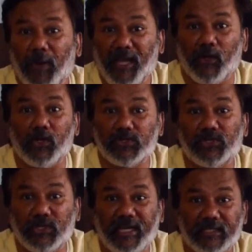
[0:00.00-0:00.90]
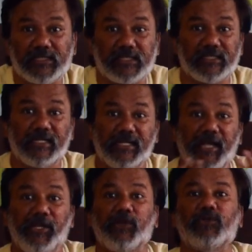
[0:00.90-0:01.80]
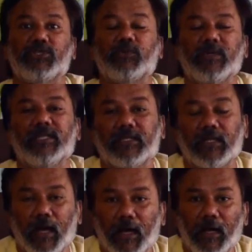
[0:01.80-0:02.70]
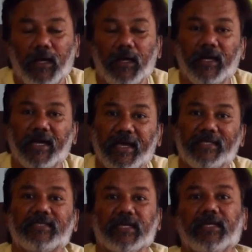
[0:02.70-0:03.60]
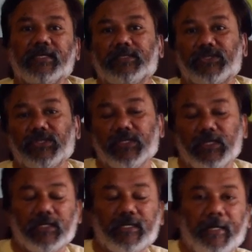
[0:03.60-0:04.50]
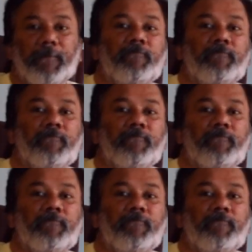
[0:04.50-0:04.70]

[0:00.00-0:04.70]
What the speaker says: Pain also gets reduced with exercise, right?